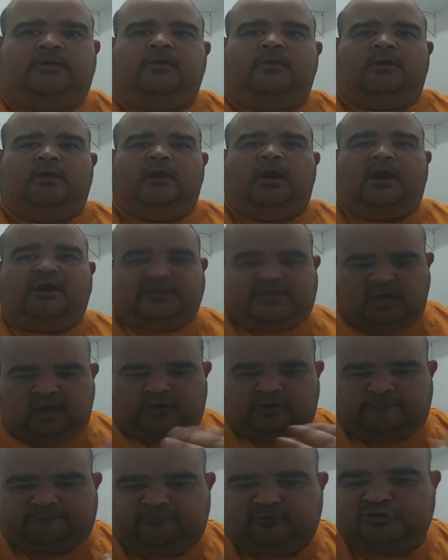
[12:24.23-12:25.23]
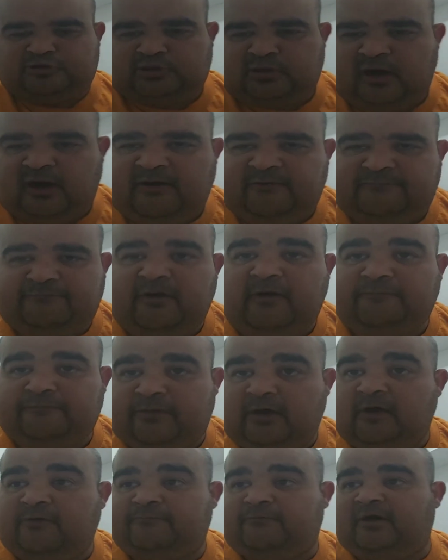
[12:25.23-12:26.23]
a younger version of
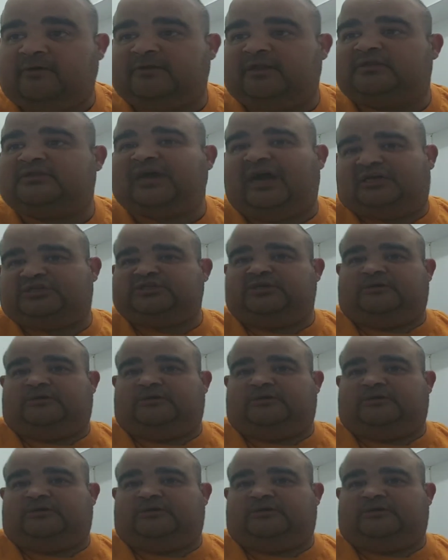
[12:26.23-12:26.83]
Natasha.